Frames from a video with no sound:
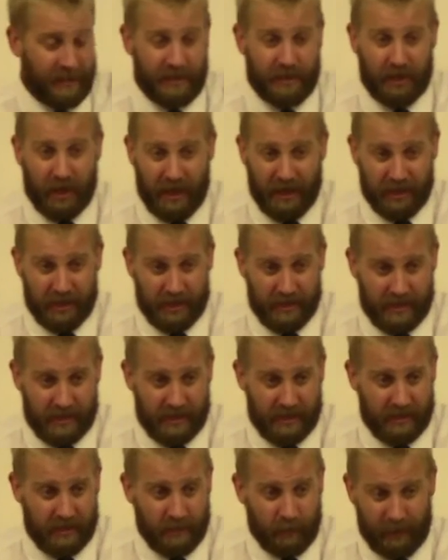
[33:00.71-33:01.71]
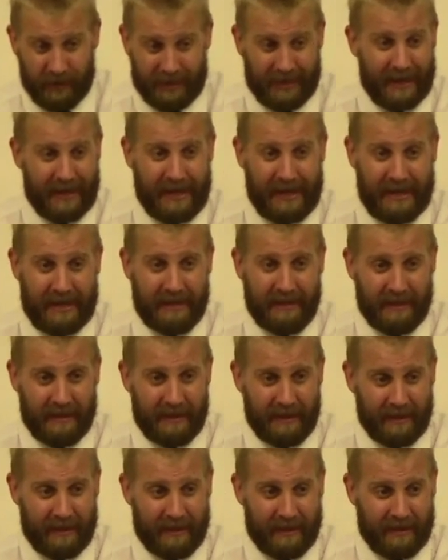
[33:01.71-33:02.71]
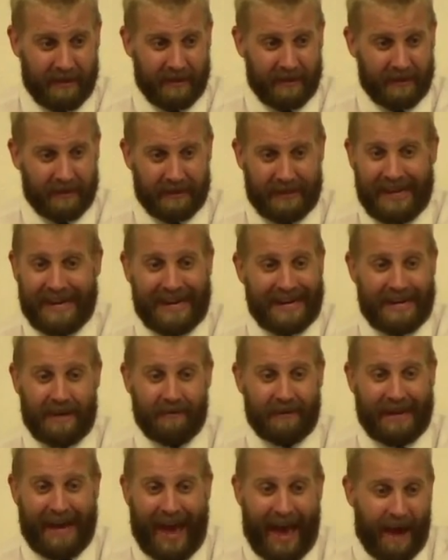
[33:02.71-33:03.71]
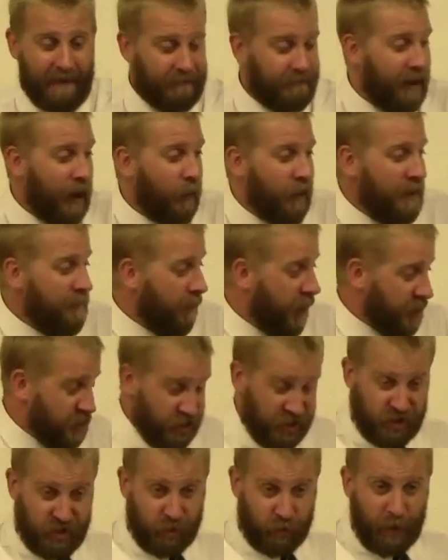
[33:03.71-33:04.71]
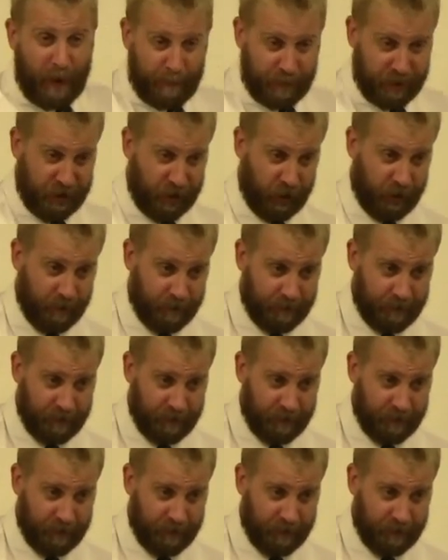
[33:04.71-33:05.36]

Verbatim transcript: the judges with Gideon, they didn't even have very much scripture.